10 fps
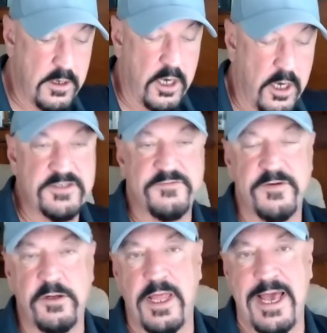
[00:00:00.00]

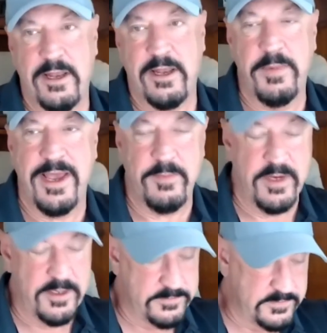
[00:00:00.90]
Huntsville,
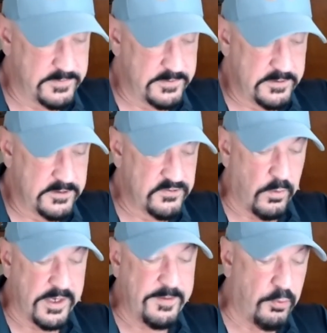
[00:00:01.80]
Alabama,
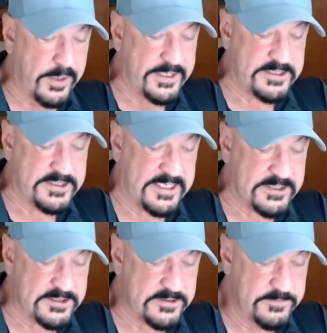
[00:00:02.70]
twenty point six